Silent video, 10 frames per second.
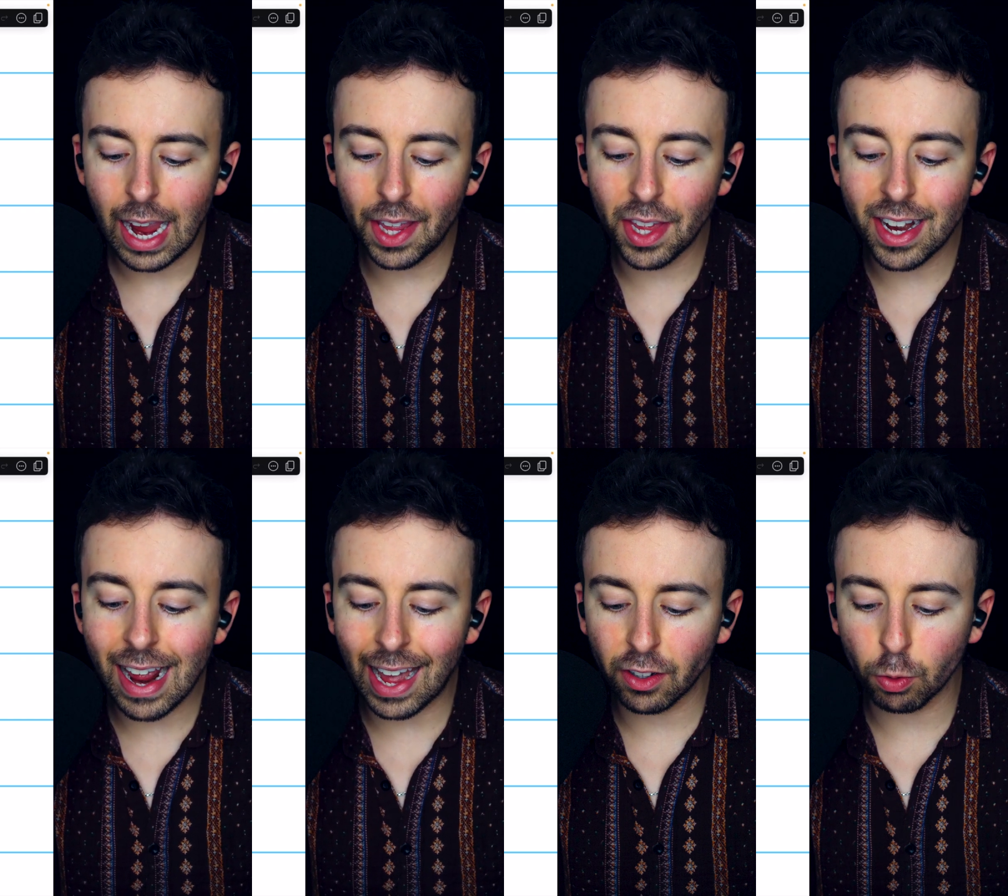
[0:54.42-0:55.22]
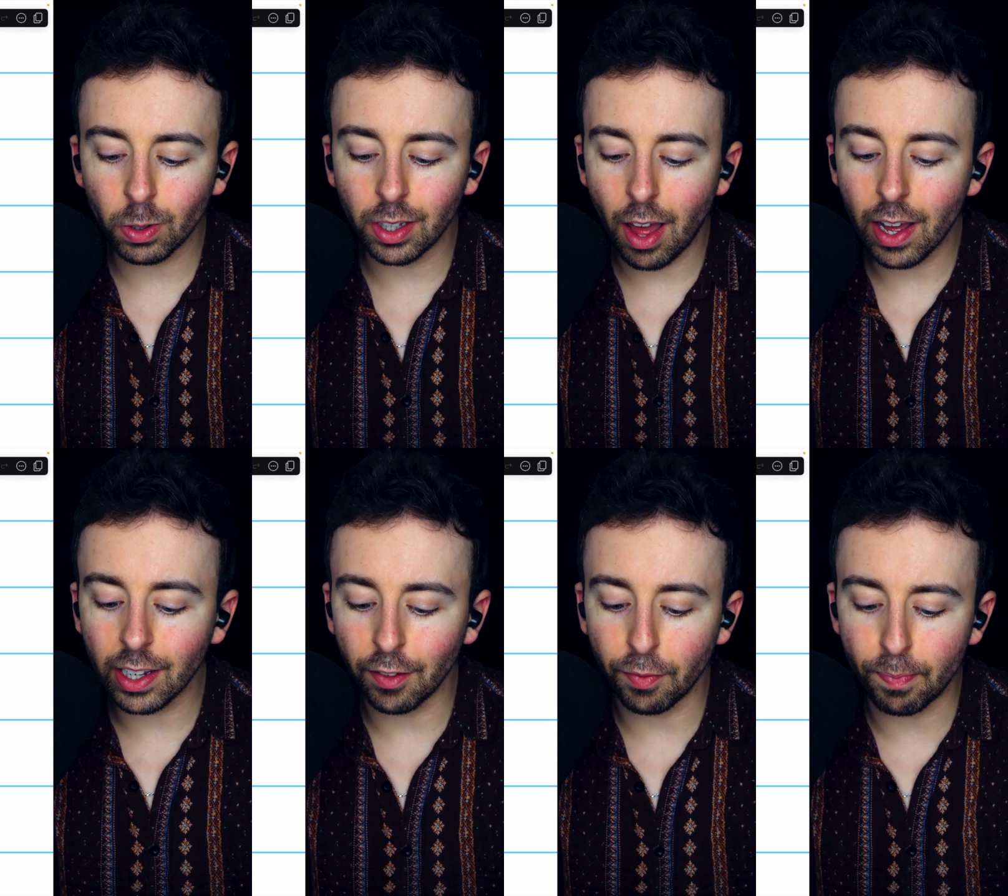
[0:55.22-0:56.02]
and the natural
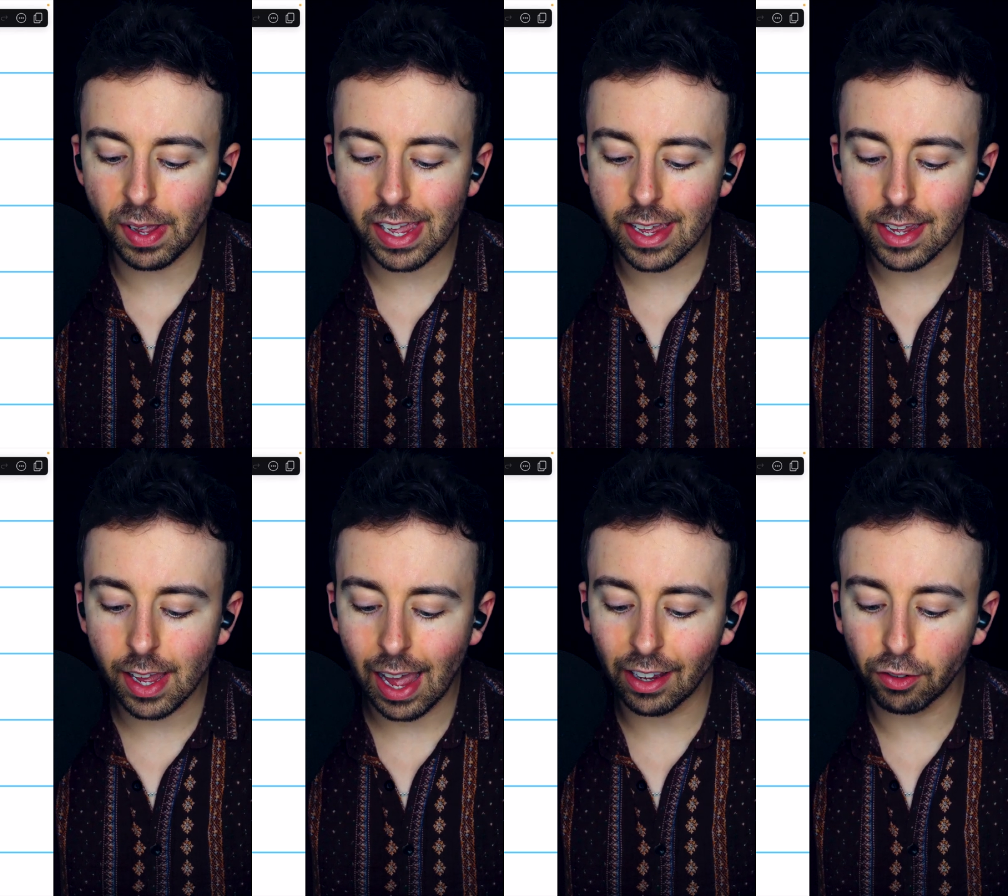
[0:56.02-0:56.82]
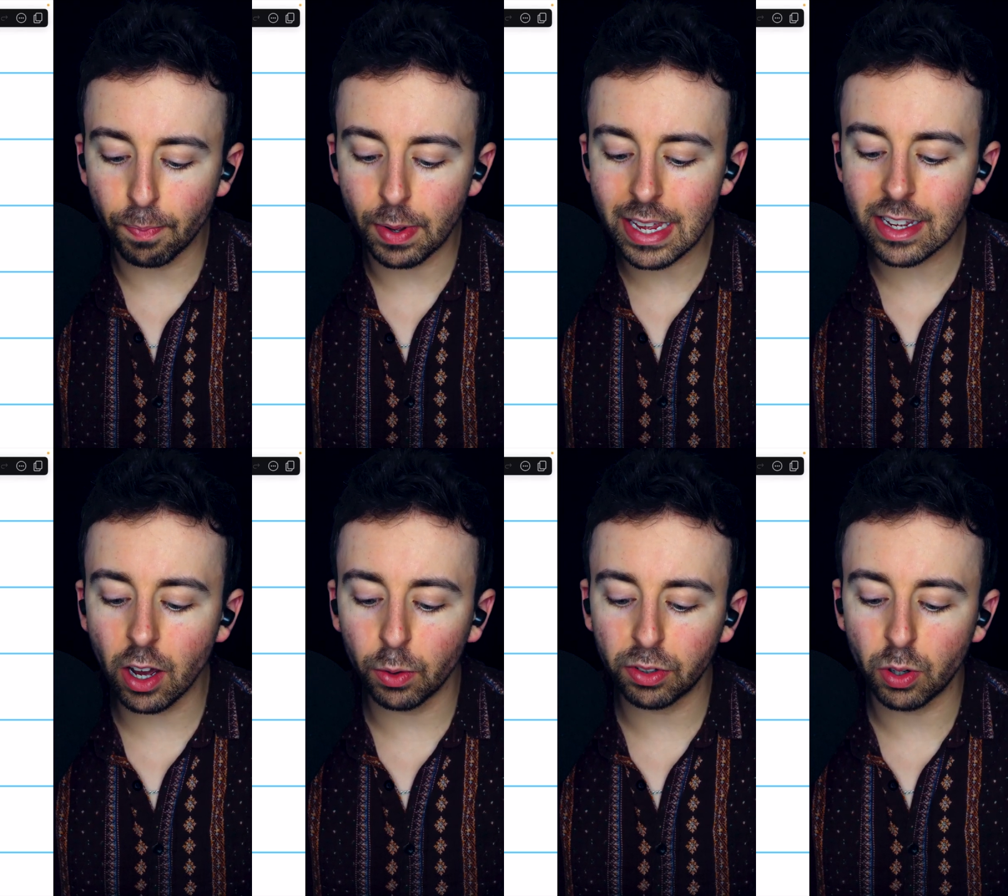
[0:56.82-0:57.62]
log of b as b
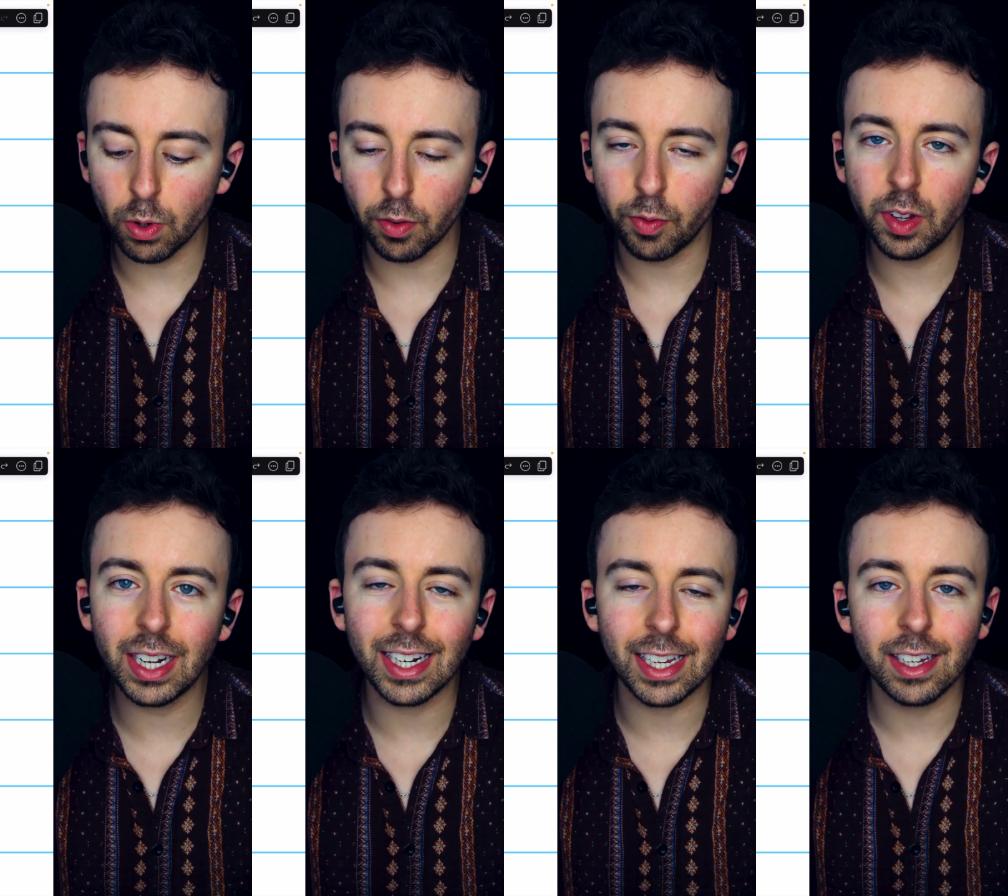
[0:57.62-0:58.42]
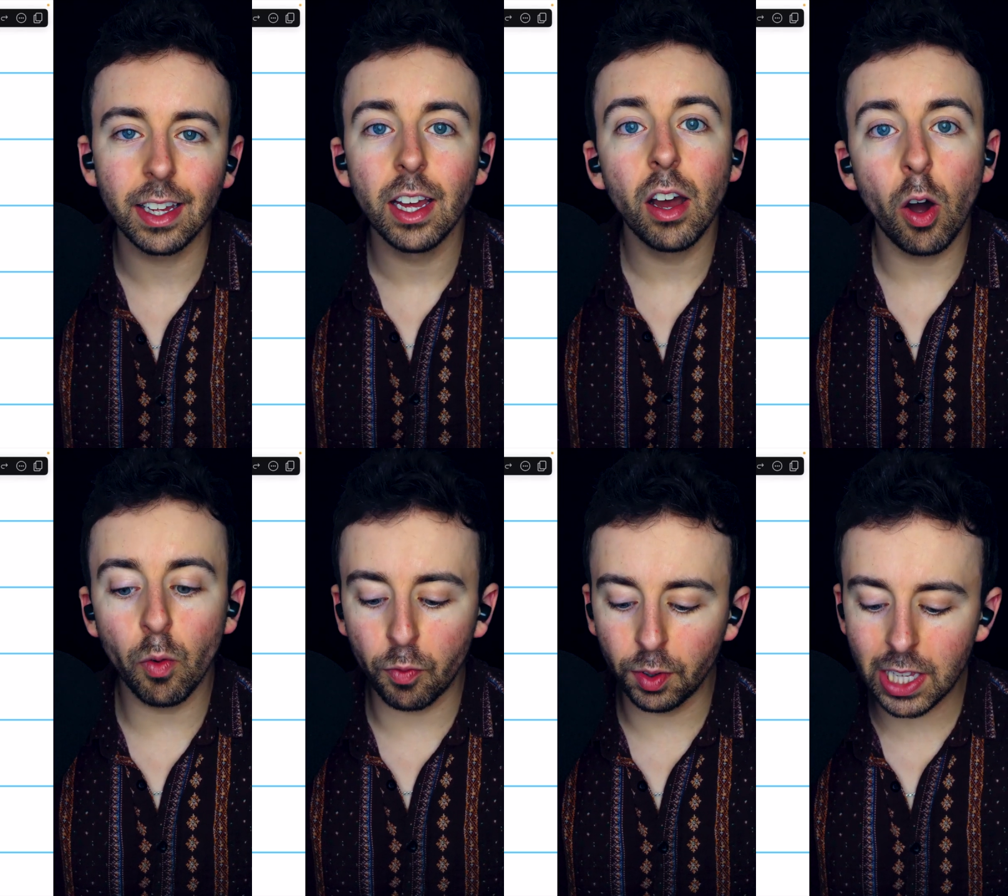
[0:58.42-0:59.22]
goes to infinity,
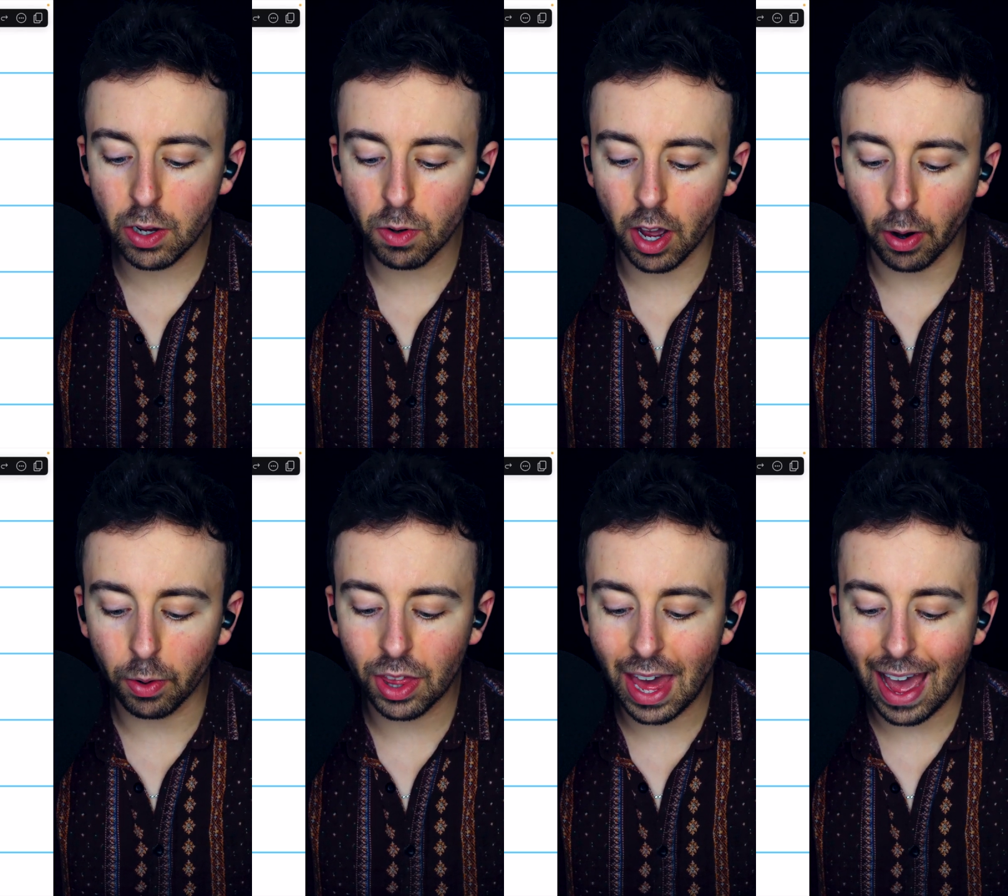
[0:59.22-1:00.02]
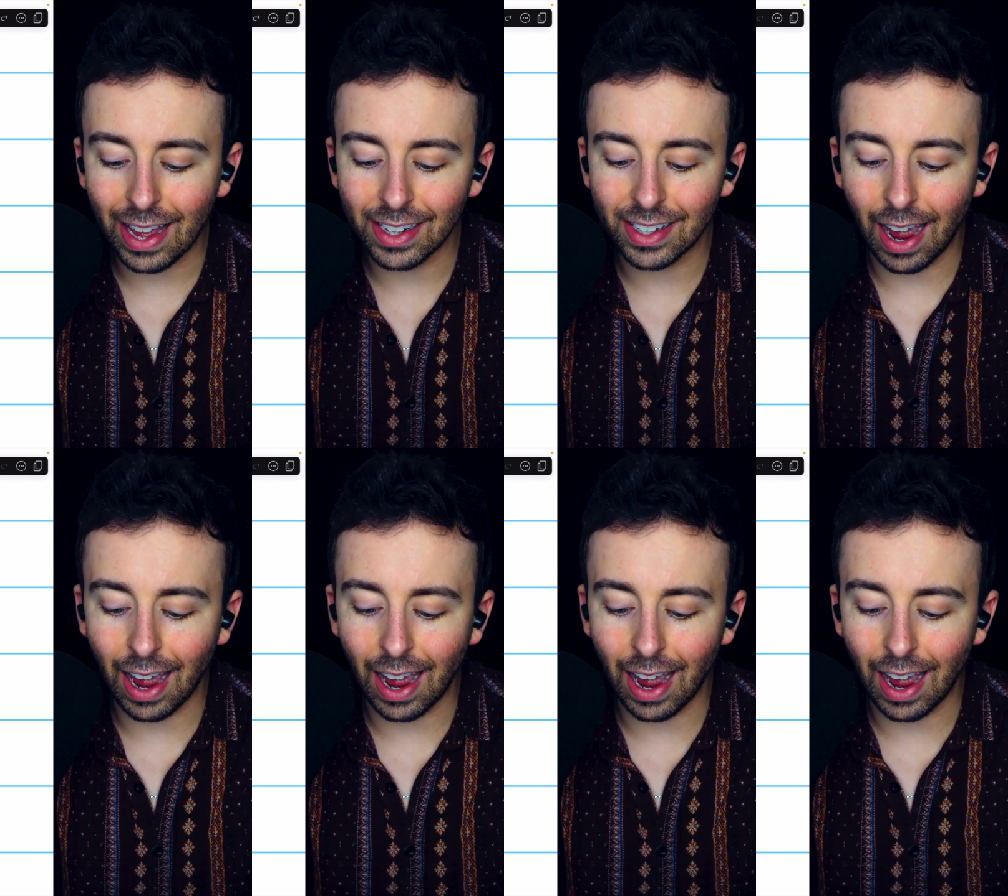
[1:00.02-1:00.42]
hopefully you know that